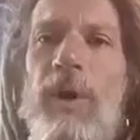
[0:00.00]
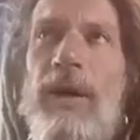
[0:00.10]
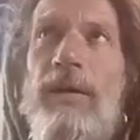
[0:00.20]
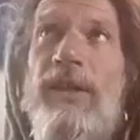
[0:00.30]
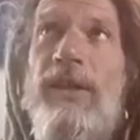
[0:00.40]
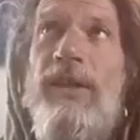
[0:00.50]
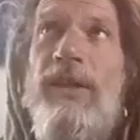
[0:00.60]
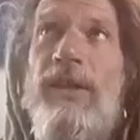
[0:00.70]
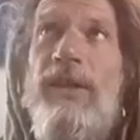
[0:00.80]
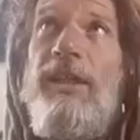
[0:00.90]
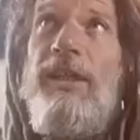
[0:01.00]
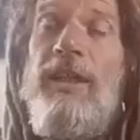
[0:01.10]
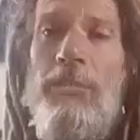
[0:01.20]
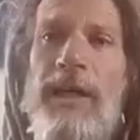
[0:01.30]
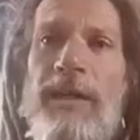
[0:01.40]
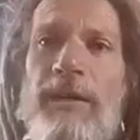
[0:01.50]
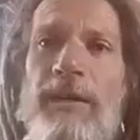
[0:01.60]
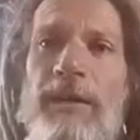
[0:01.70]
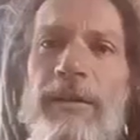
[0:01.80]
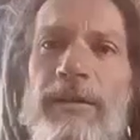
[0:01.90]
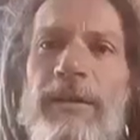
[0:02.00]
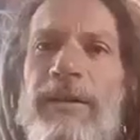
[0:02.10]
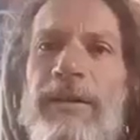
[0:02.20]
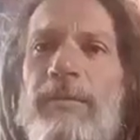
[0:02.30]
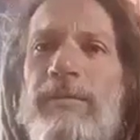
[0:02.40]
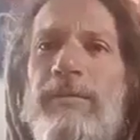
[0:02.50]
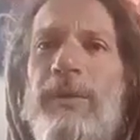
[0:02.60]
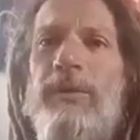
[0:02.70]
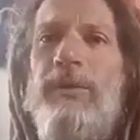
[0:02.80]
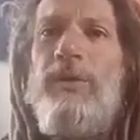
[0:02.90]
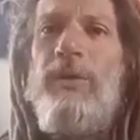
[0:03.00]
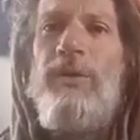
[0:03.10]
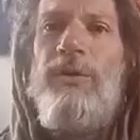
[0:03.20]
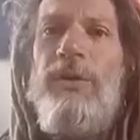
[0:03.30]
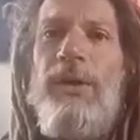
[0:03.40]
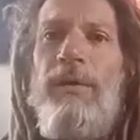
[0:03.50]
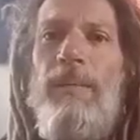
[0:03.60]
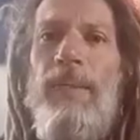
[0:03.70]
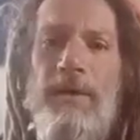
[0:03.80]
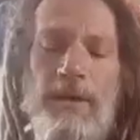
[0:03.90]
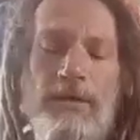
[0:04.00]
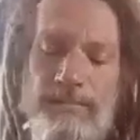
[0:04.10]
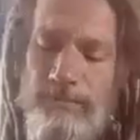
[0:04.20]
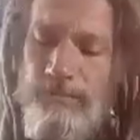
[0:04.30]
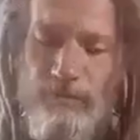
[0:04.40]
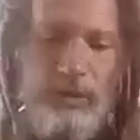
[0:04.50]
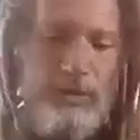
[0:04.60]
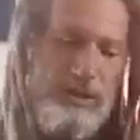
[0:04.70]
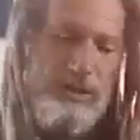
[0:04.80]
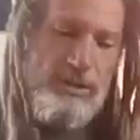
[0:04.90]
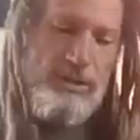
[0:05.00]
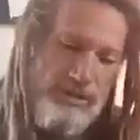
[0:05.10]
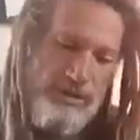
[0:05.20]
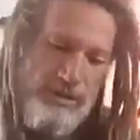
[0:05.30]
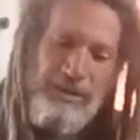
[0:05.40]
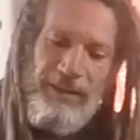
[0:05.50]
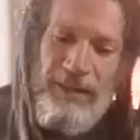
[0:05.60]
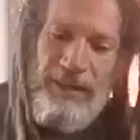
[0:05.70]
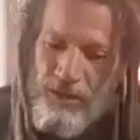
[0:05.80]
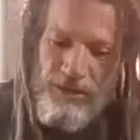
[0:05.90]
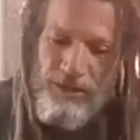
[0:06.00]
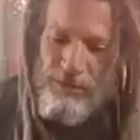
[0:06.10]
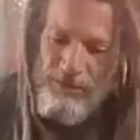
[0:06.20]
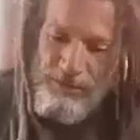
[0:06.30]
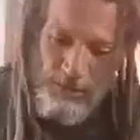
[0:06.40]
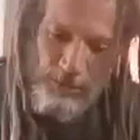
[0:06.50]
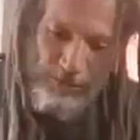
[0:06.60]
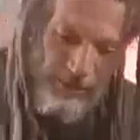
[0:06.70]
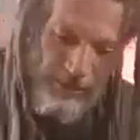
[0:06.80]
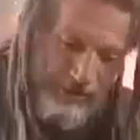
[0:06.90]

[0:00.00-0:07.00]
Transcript: yin mind. So if you'll just get yourself comfortable here,